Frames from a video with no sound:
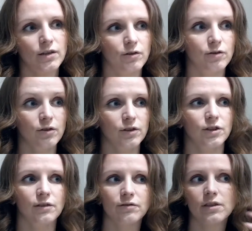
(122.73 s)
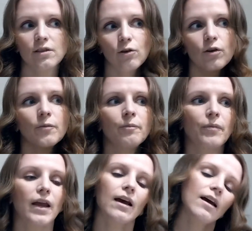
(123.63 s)
do to achieve this look.
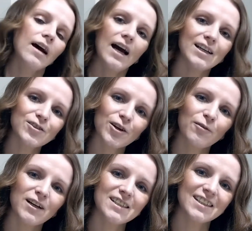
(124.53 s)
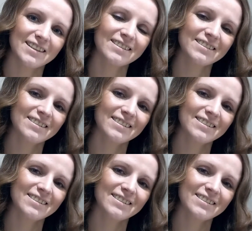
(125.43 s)
Enjoy watching.